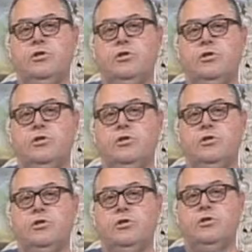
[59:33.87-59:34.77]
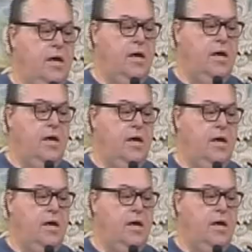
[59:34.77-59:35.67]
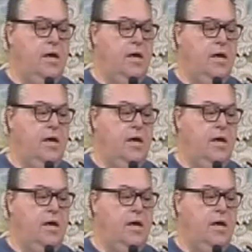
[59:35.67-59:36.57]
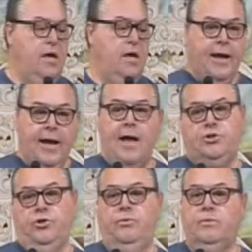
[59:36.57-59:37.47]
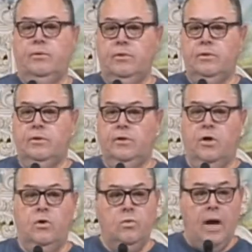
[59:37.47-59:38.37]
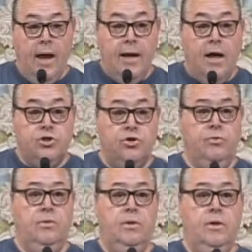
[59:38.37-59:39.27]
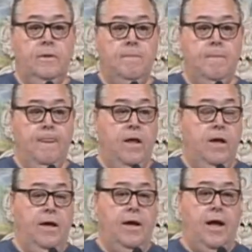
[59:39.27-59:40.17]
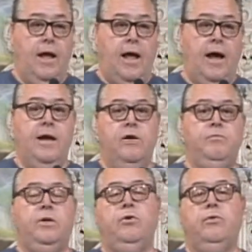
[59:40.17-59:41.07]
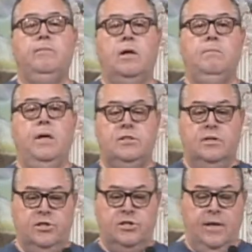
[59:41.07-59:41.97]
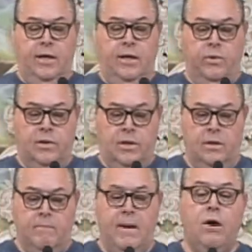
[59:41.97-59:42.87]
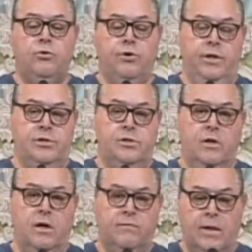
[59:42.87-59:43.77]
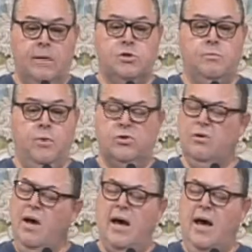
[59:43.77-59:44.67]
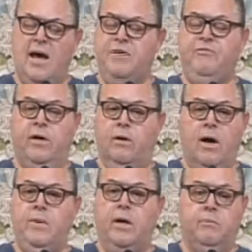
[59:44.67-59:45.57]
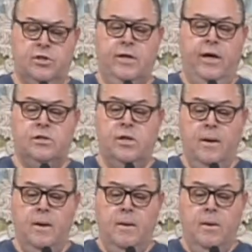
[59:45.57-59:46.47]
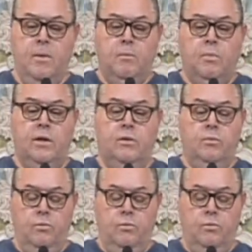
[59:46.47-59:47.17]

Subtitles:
on us and say, I got you. You know, I got you. I have been doing my best to stay within the boundaries of what I'm supposed to. I fail. I make mistakes. But